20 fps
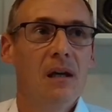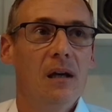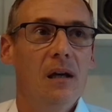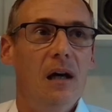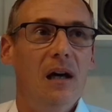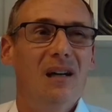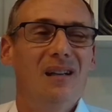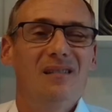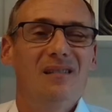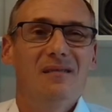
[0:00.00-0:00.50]

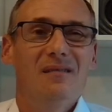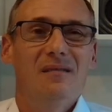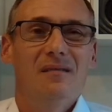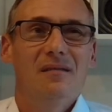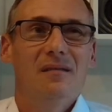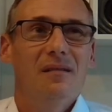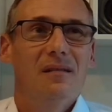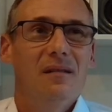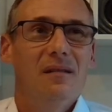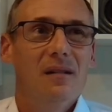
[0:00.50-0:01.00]
and
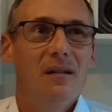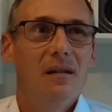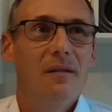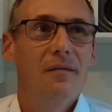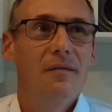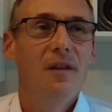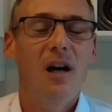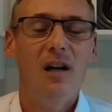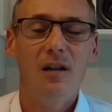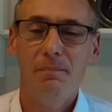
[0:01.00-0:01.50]

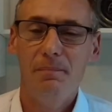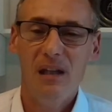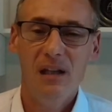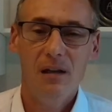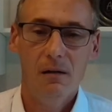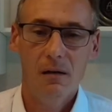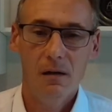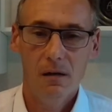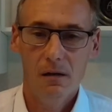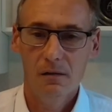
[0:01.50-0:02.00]
not being
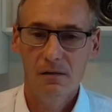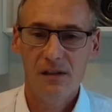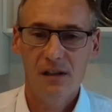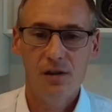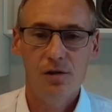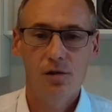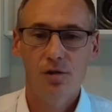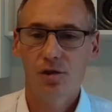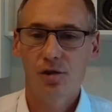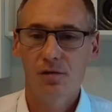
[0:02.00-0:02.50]
alone in
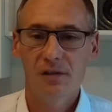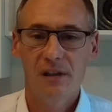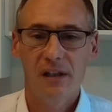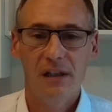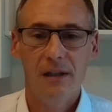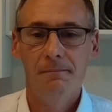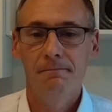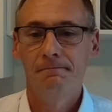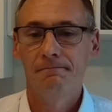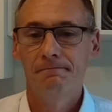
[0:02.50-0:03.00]
the
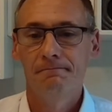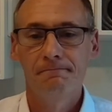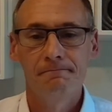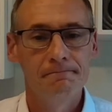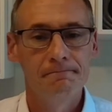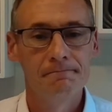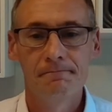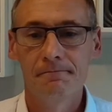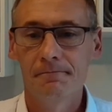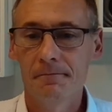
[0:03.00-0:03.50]
journey.
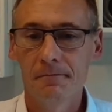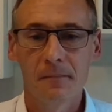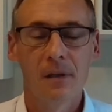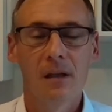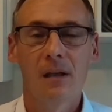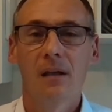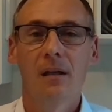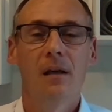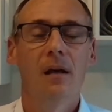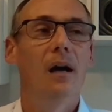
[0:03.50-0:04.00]

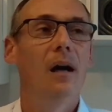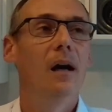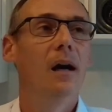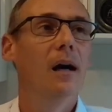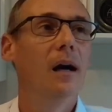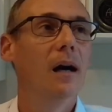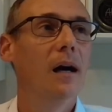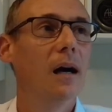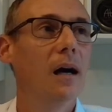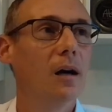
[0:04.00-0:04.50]

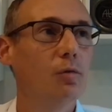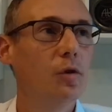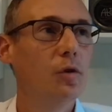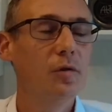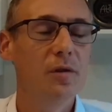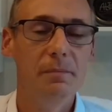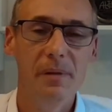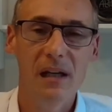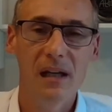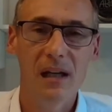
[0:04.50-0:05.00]
We
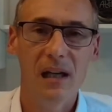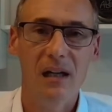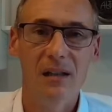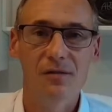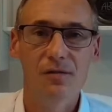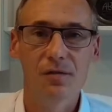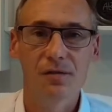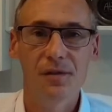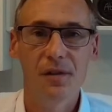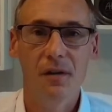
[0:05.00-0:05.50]
would be glad
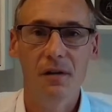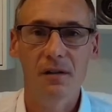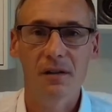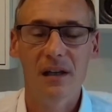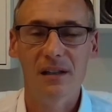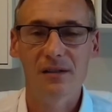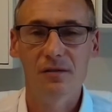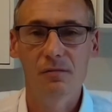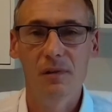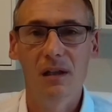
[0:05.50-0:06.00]
to talk
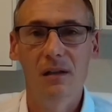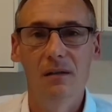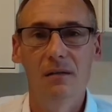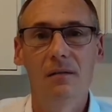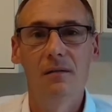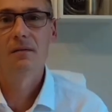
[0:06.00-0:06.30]
as well.